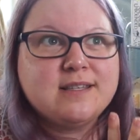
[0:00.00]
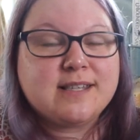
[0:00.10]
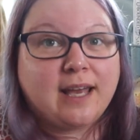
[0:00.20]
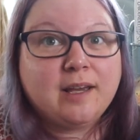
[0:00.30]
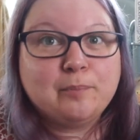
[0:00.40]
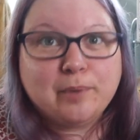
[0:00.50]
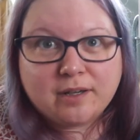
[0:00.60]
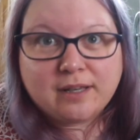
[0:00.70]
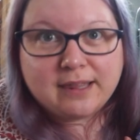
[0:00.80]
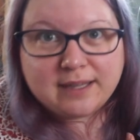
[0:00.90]
second
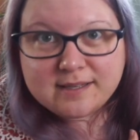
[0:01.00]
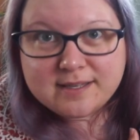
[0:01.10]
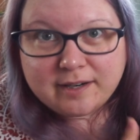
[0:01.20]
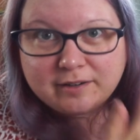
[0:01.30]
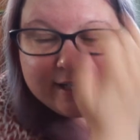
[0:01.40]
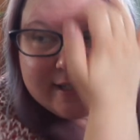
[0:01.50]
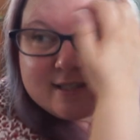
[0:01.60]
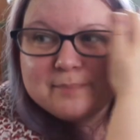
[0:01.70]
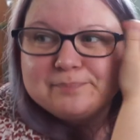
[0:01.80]
book in this series.